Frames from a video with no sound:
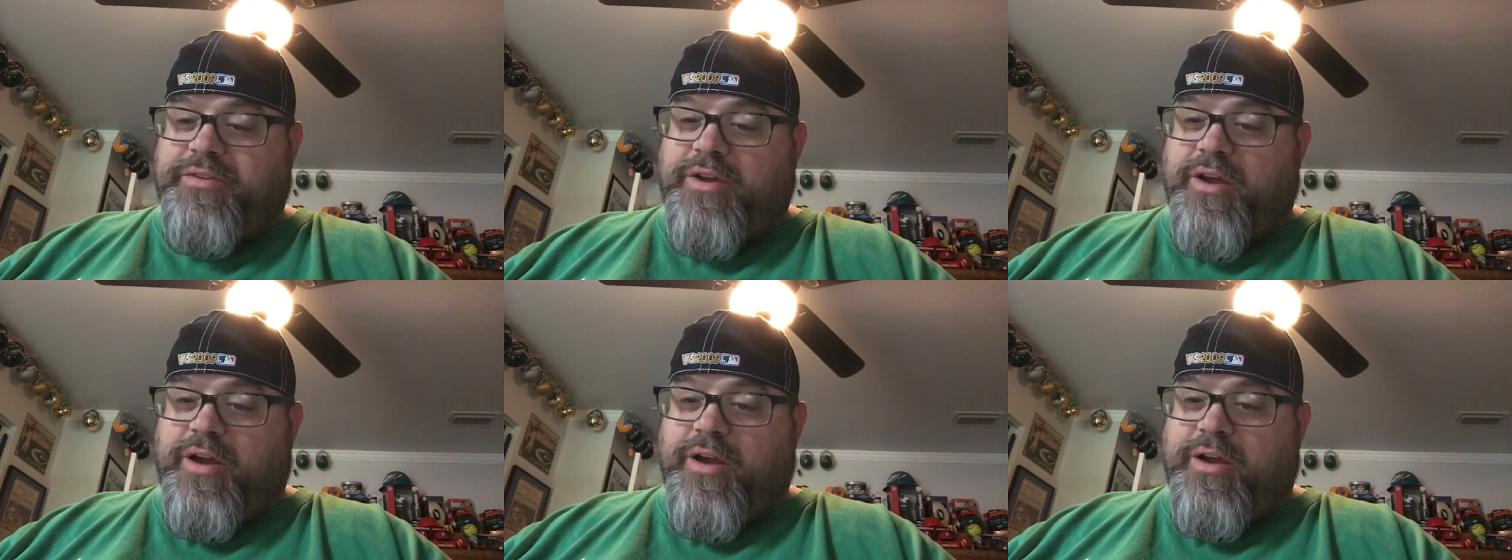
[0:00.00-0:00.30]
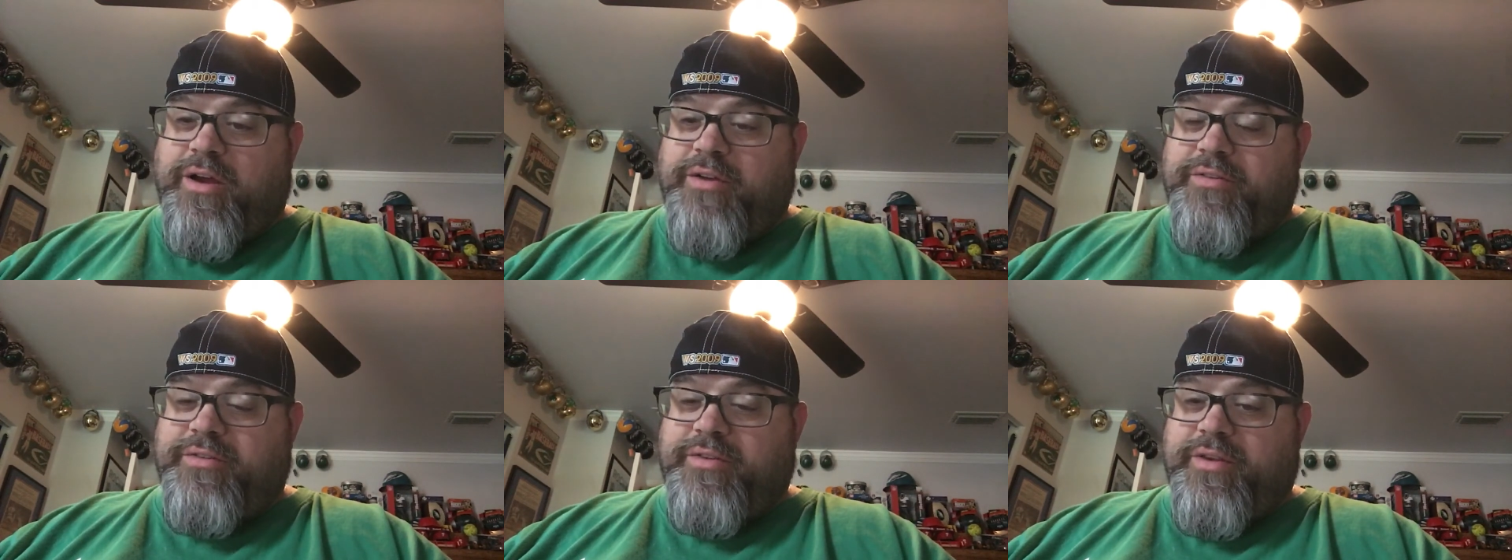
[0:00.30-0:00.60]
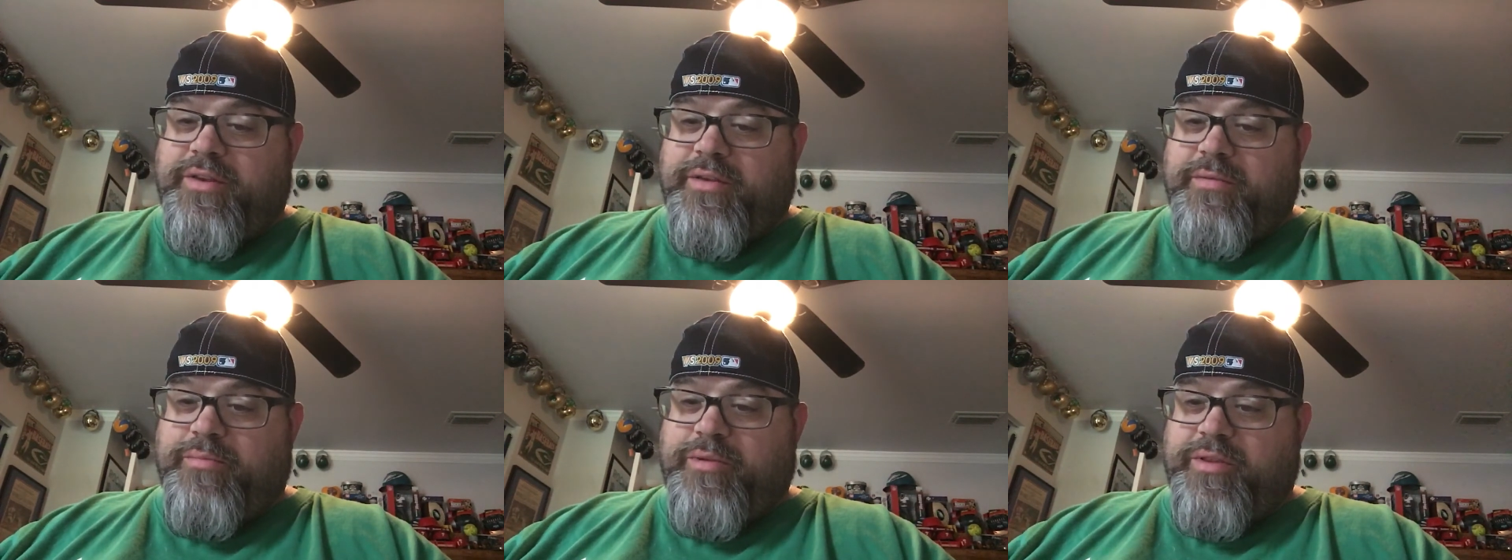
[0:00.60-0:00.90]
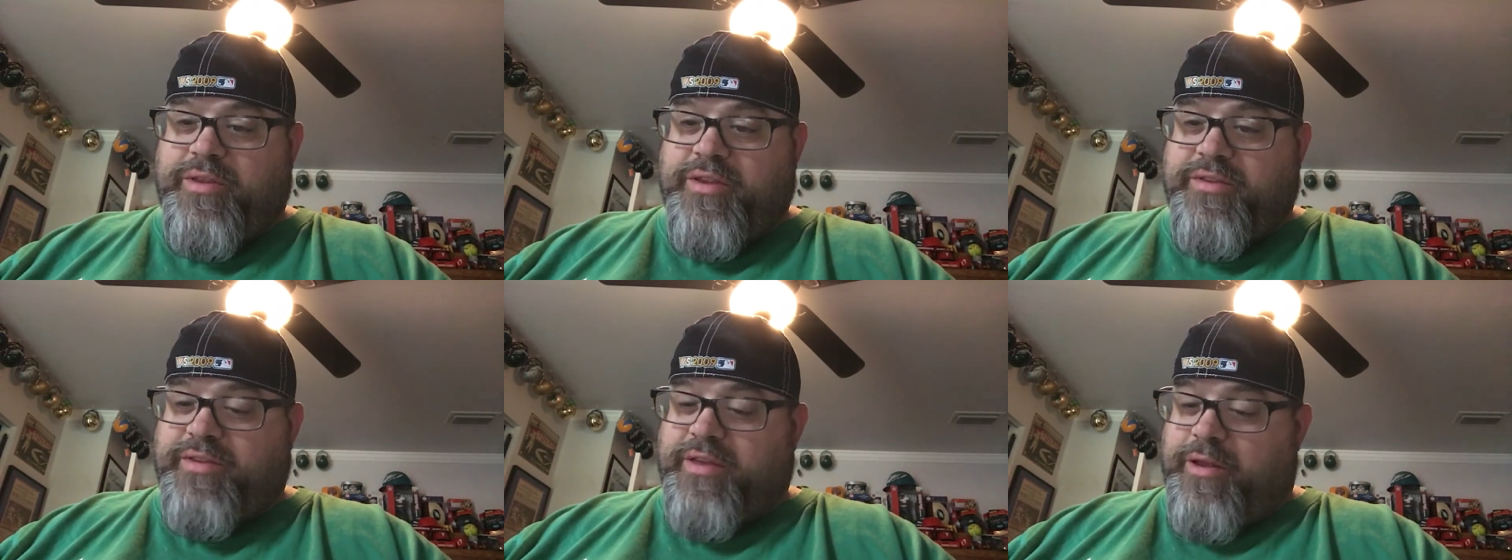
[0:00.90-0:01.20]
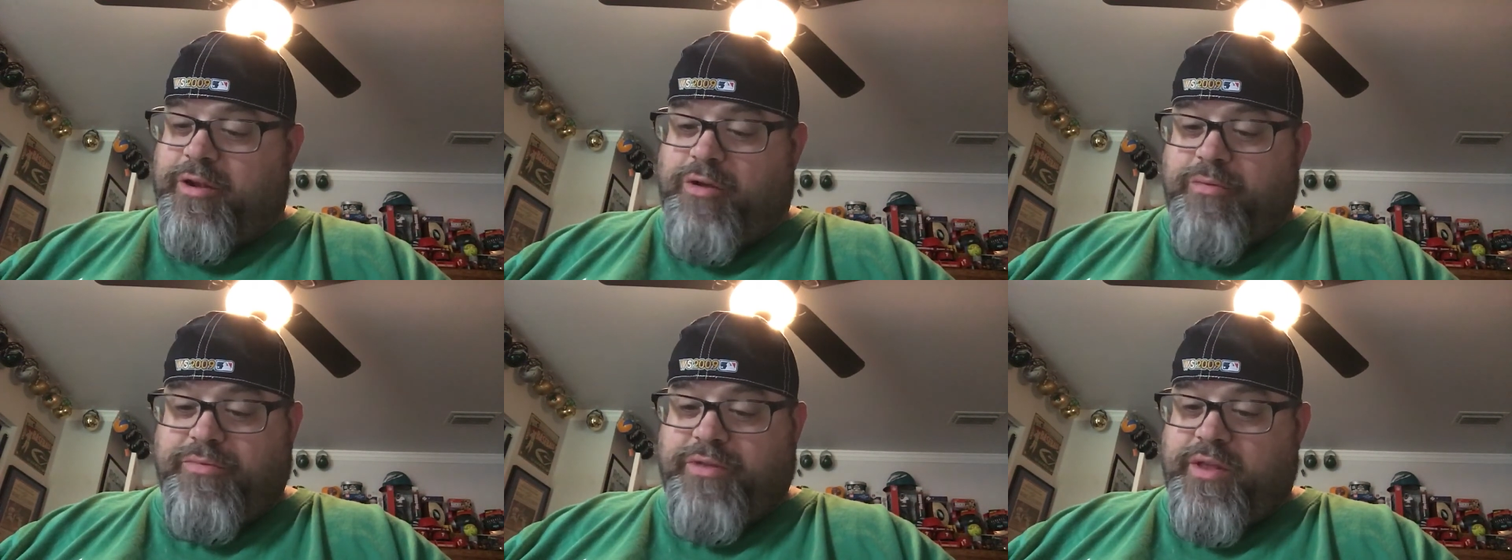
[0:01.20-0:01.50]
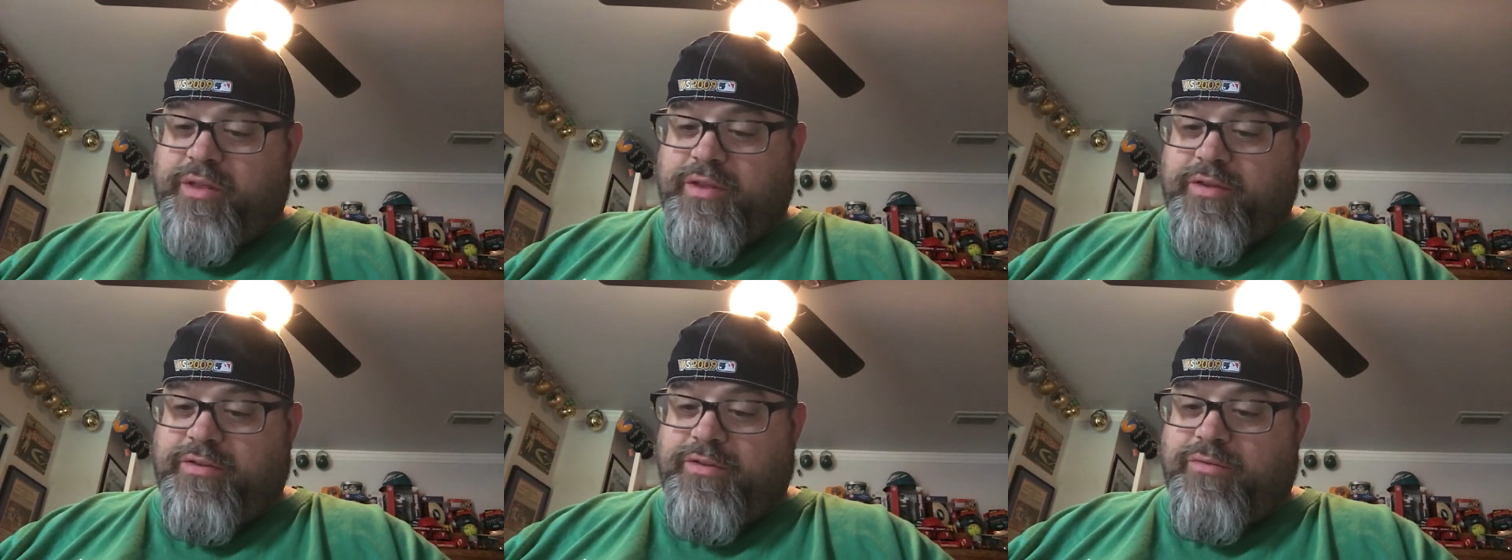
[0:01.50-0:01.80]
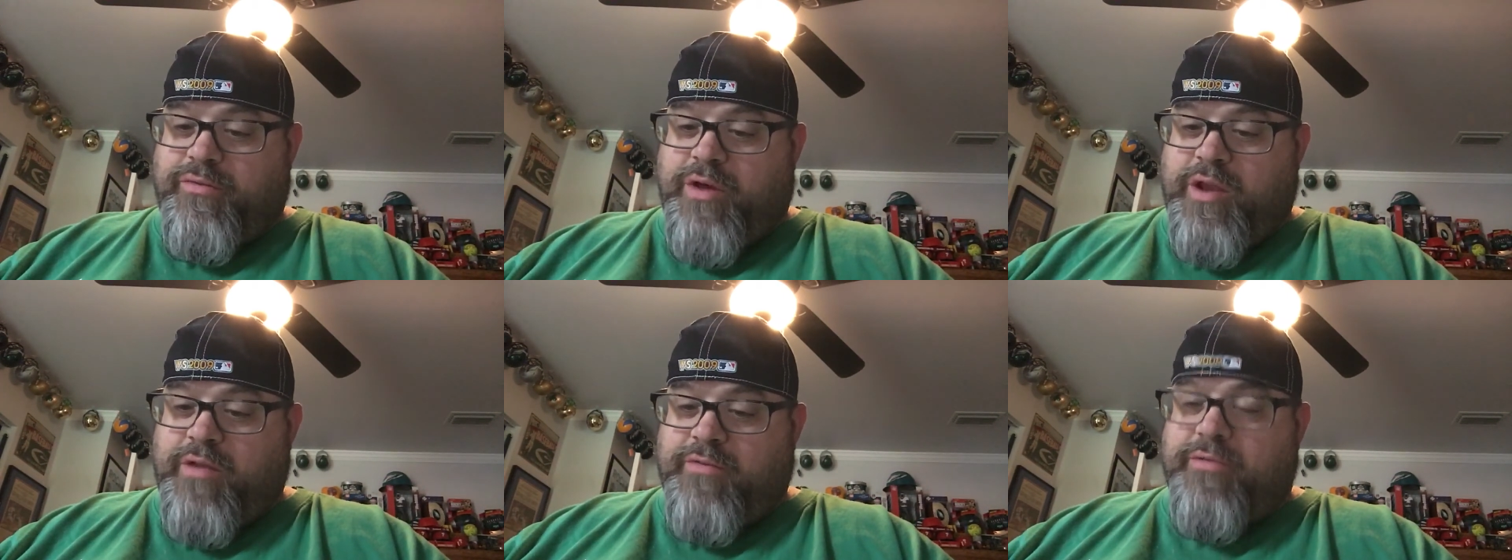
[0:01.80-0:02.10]
cards, but this, I don't think this is
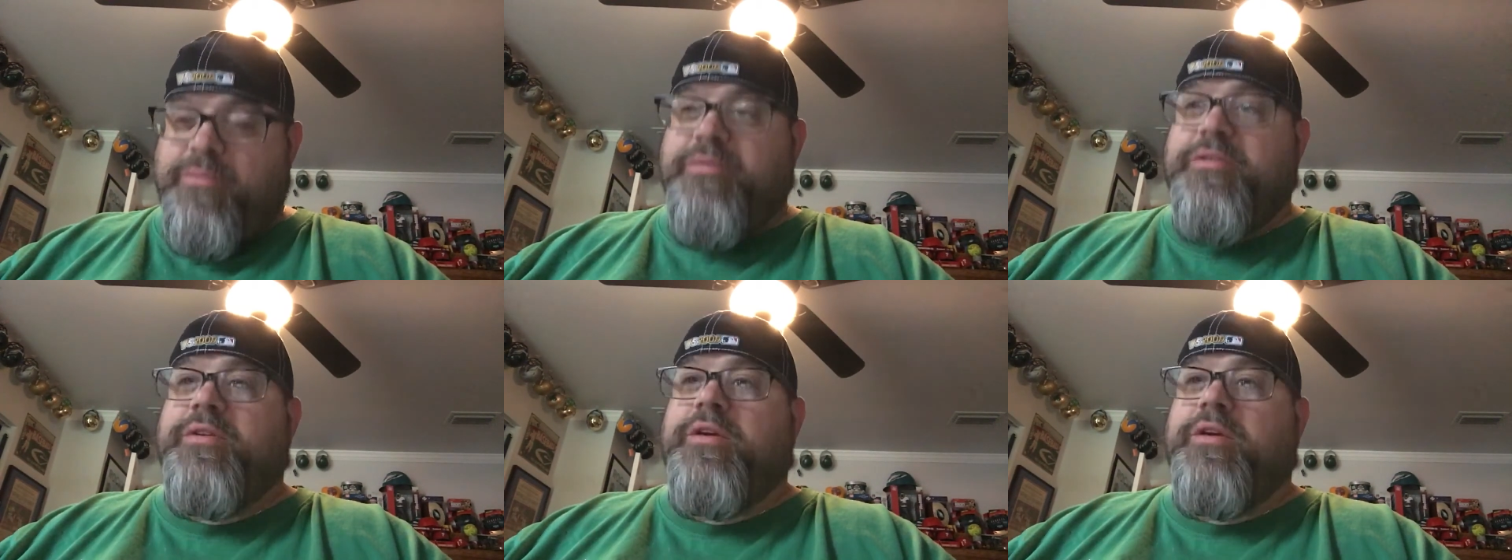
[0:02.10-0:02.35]
one of them.